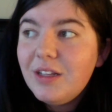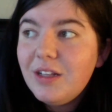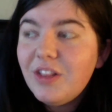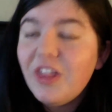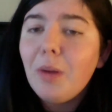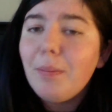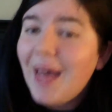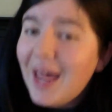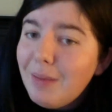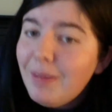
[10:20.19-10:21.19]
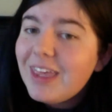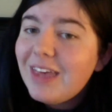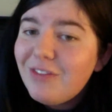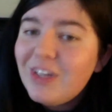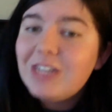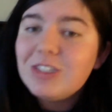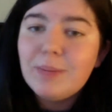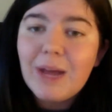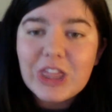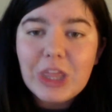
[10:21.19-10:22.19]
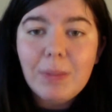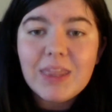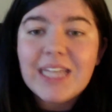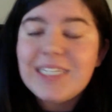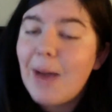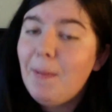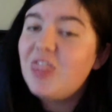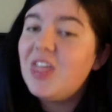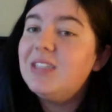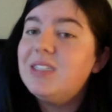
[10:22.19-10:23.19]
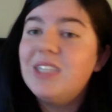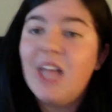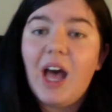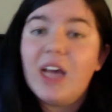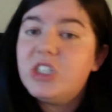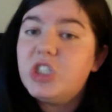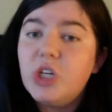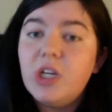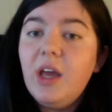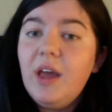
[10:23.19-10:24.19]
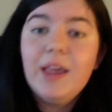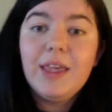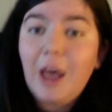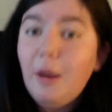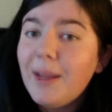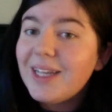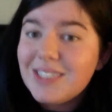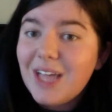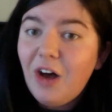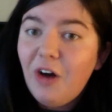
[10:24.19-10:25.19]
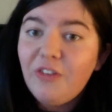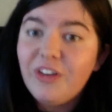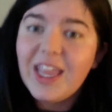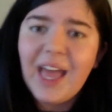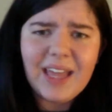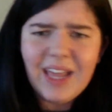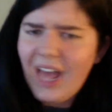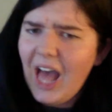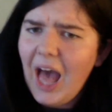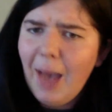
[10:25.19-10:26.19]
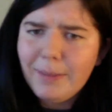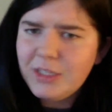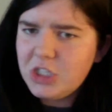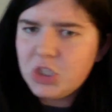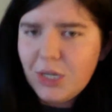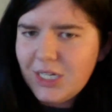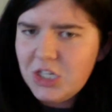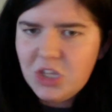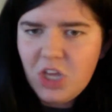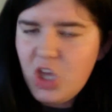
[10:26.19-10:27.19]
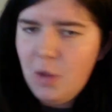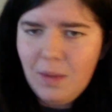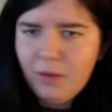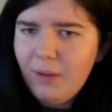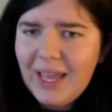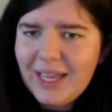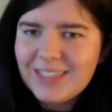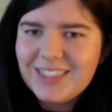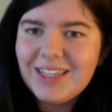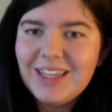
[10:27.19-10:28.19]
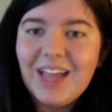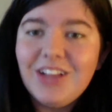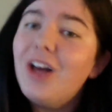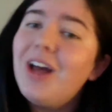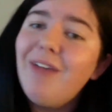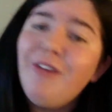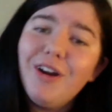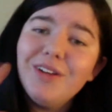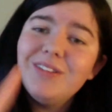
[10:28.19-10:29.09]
They're mad I'm making videos about them, and they tell me things like that I should kill myself, and that I'm a disgrace to the human race, and, like, look, I've heard